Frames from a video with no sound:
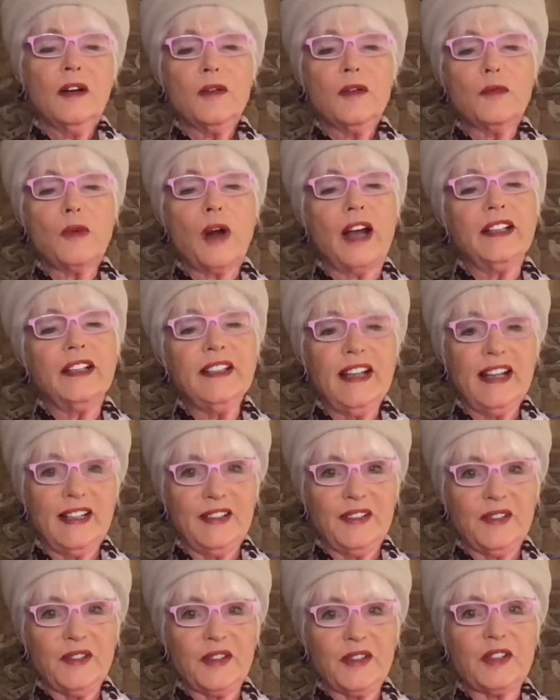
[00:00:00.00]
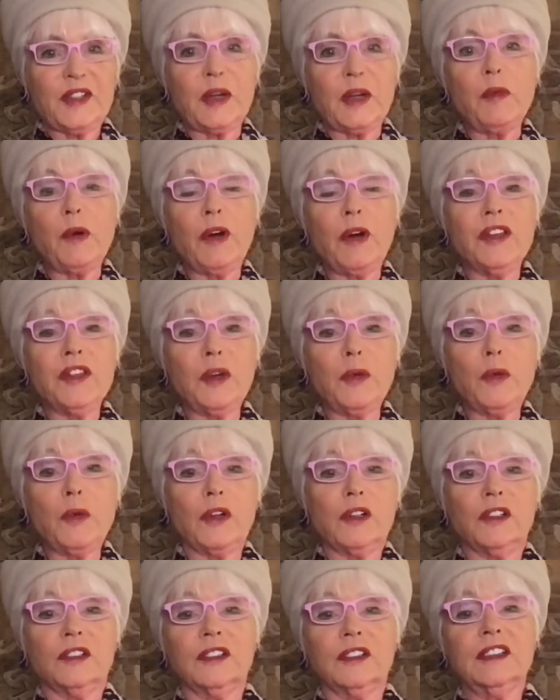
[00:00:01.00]
Right now, somewhere in the
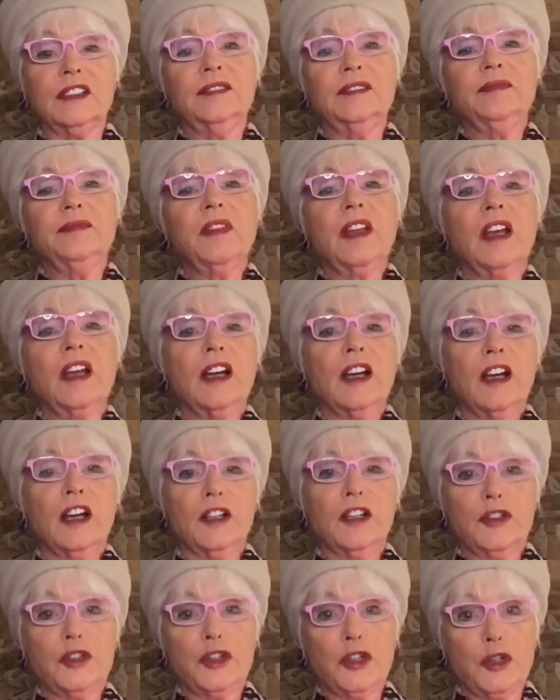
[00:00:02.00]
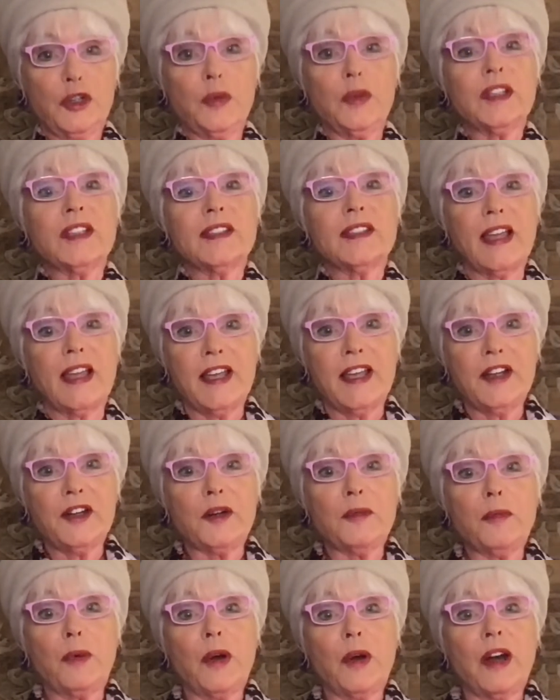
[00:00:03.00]
world, a Jew is saying
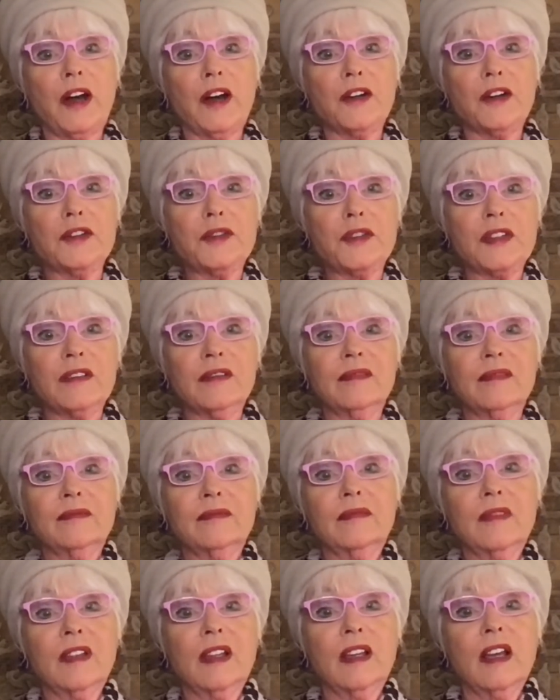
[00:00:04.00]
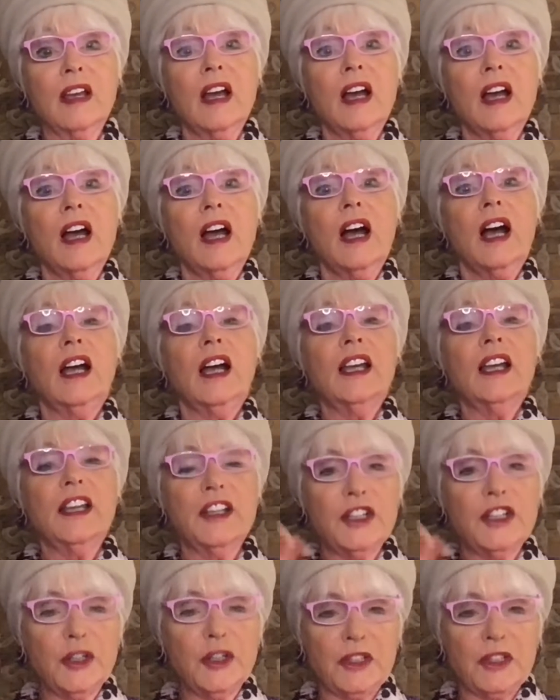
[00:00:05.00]
her prayers. A
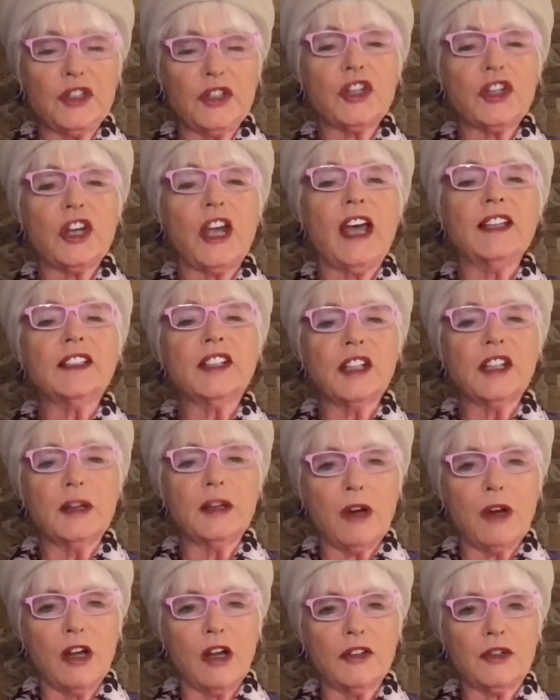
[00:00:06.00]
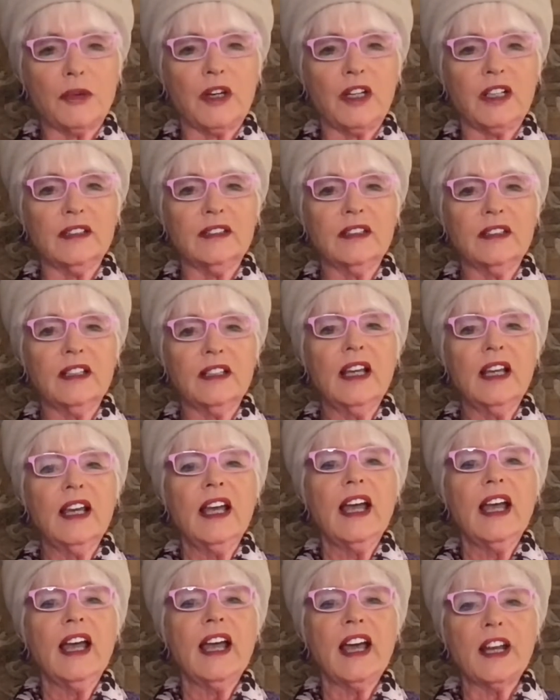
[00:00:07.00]
Hindu is chanting a mantra,
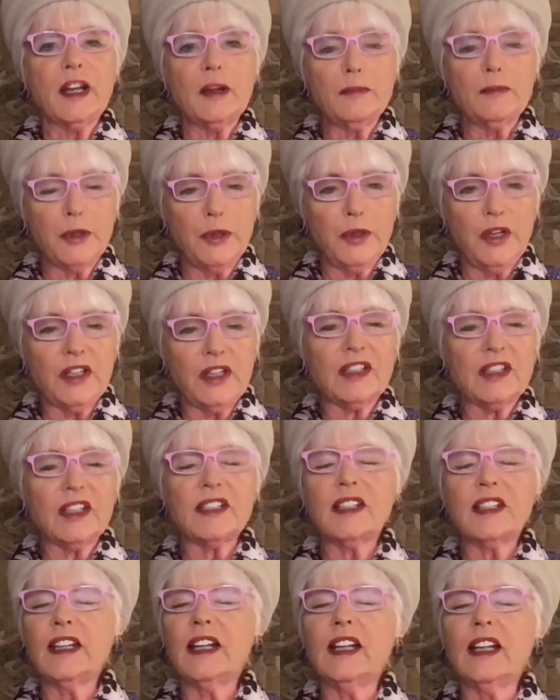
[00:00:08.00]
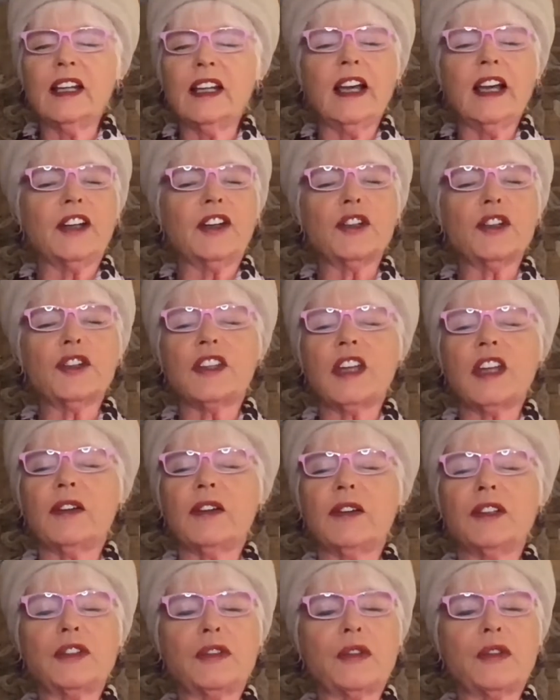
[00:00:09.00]
and a Buddhist is kneeling at her
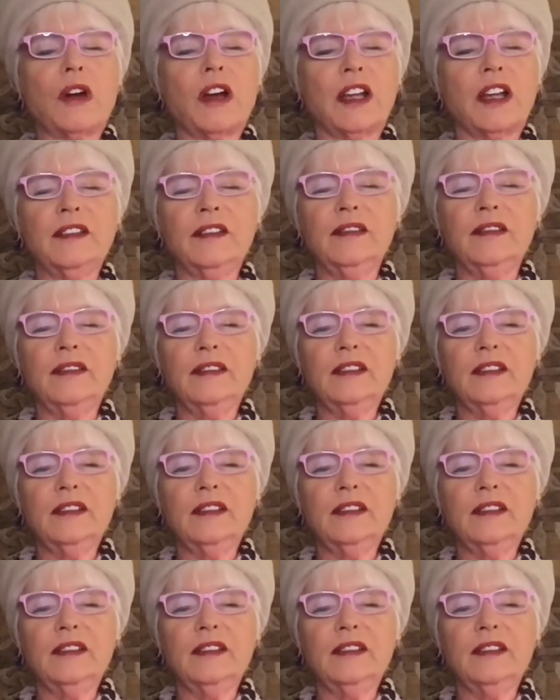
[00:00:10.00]
sacred shrine.